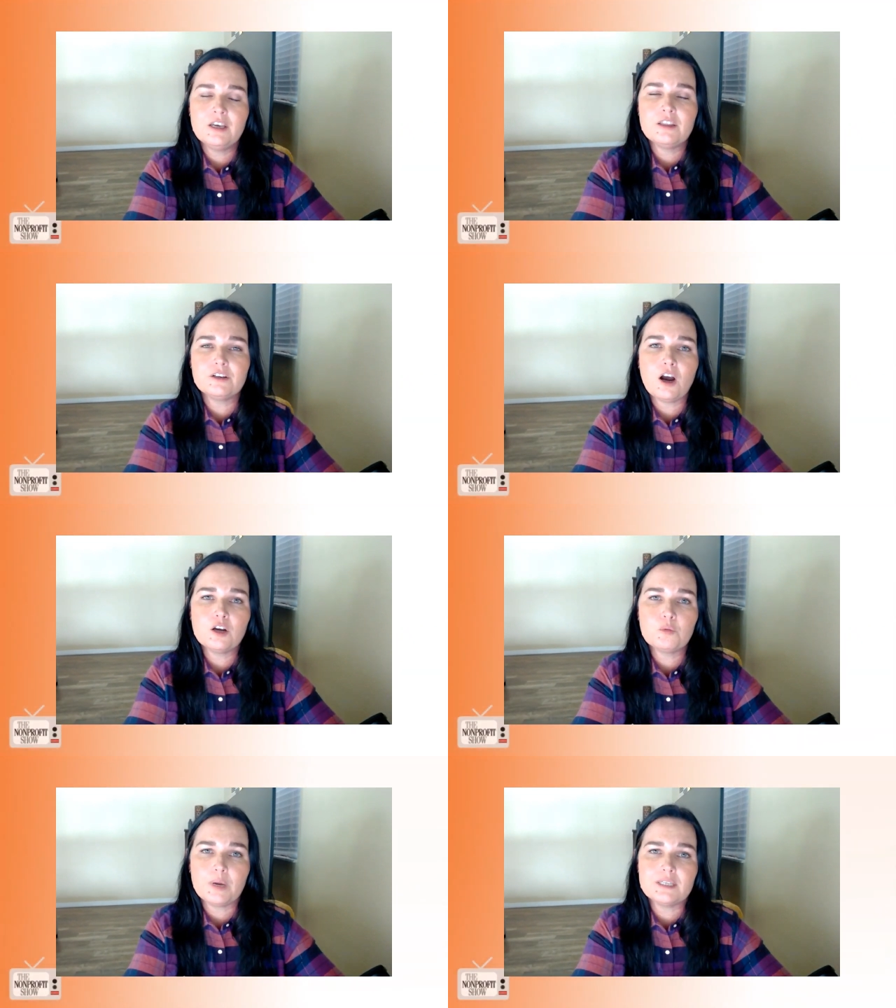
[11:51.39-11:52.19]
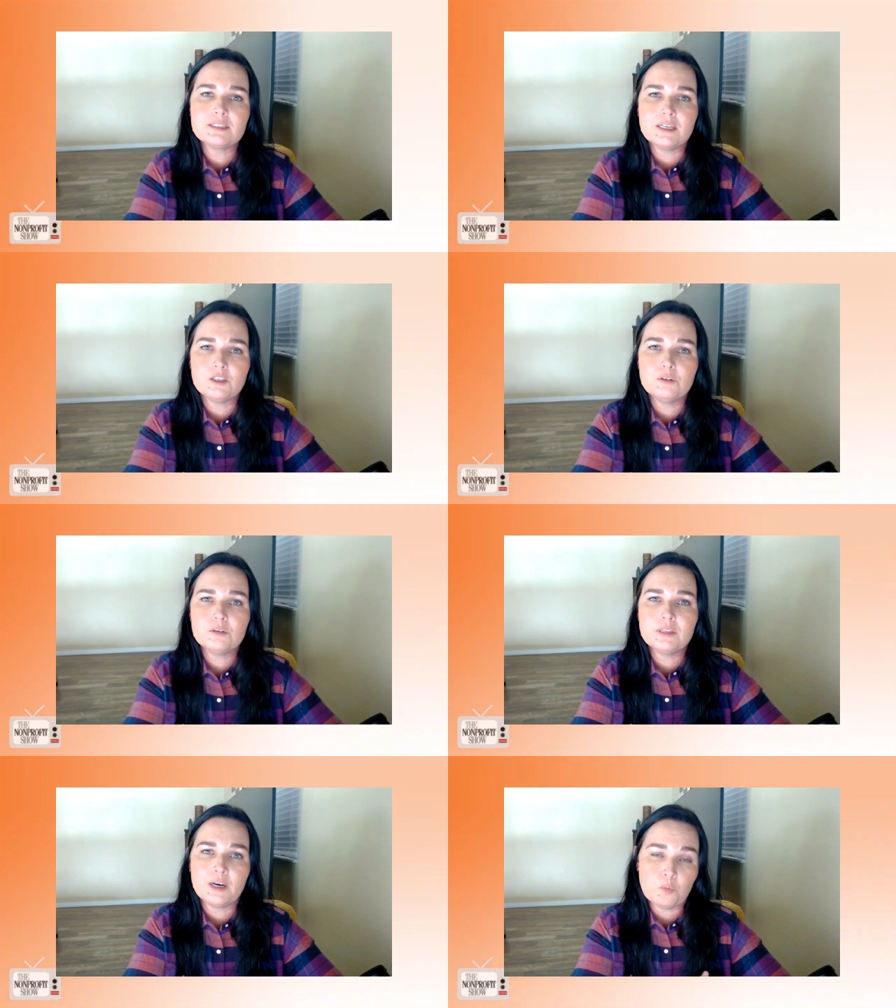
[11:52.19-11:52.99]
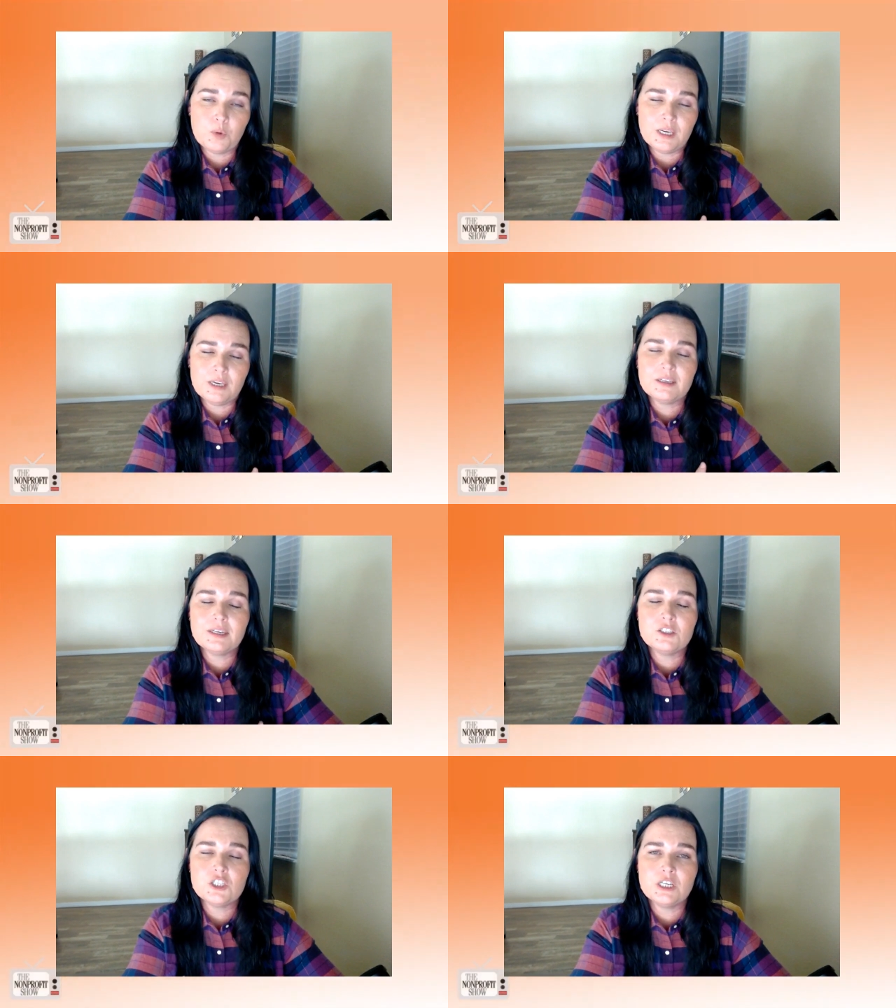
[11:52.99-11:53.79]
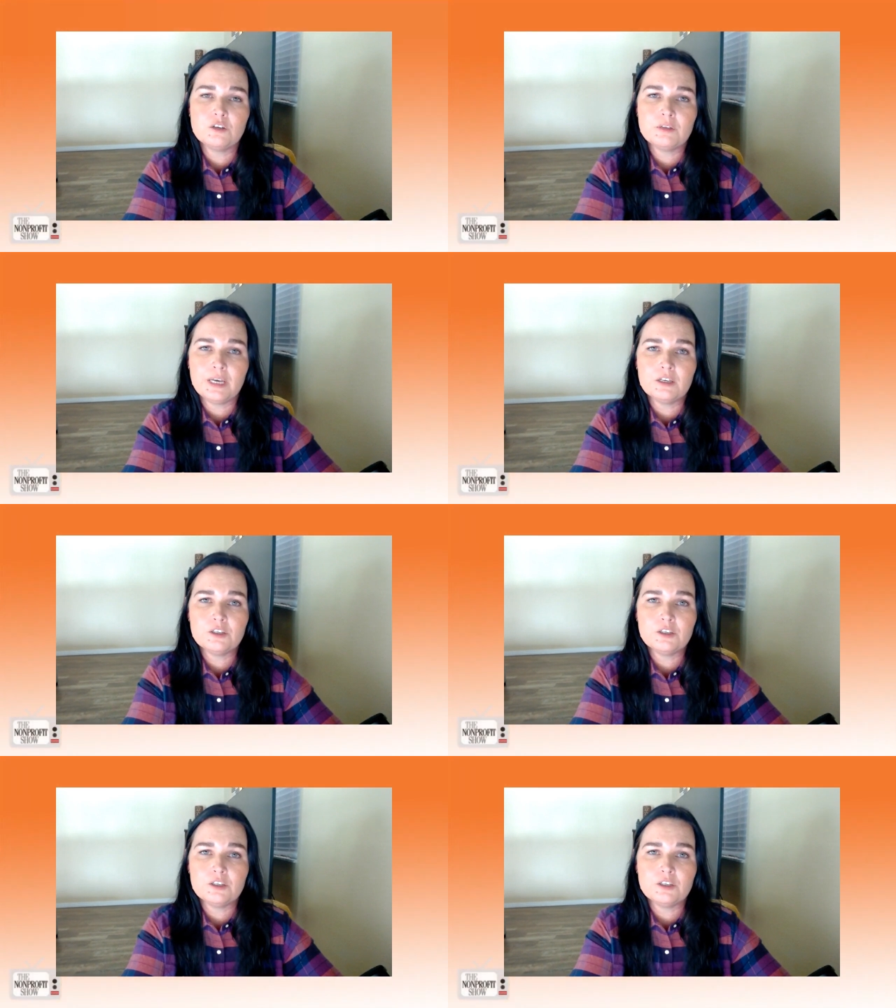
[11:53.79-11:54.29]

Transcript: there are ways that you that we can geonet